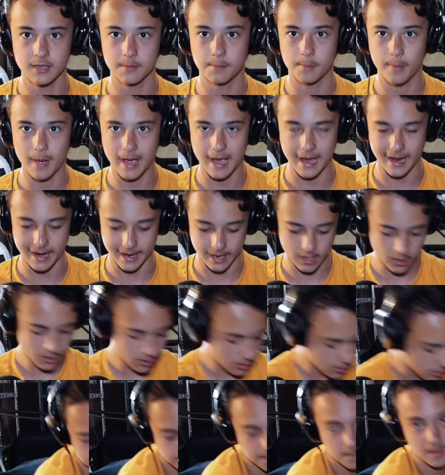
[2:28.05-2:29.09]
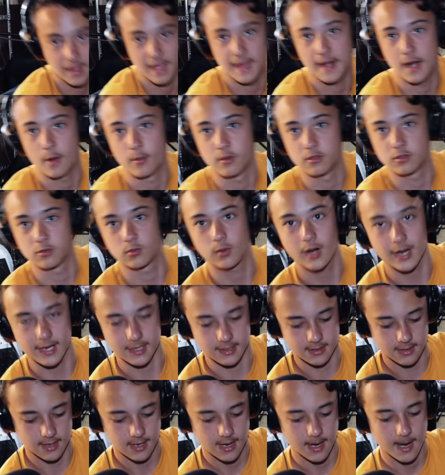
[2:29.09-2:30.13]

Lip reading: bag, and I was right.